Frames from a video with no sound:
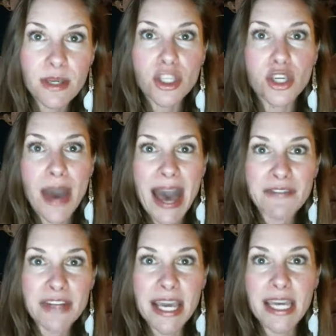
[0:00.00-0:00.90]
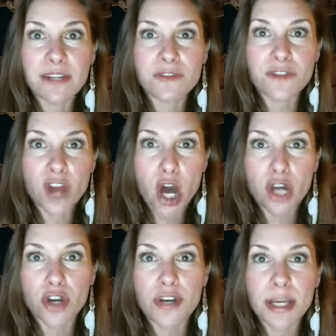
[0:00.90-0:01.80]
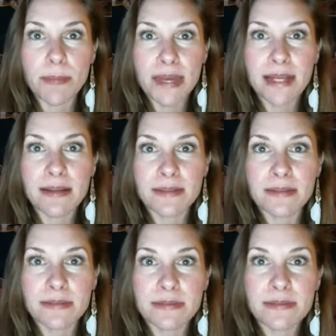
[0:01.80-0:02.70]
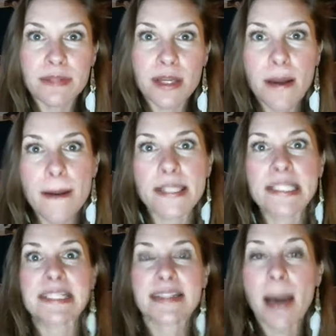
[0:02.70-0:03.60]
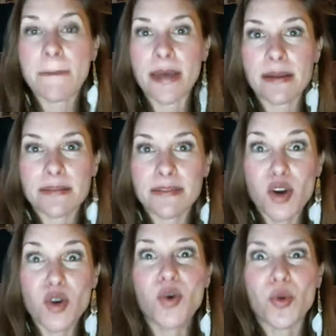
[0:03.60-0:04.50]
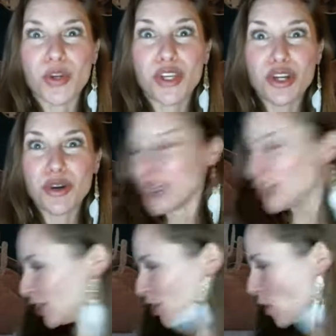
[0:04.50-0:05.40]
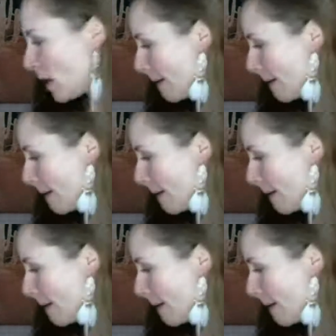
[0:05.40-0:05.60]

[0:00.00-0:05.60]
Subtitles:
You have a negative thought creep in, stop it. Ooh, you know what you could do?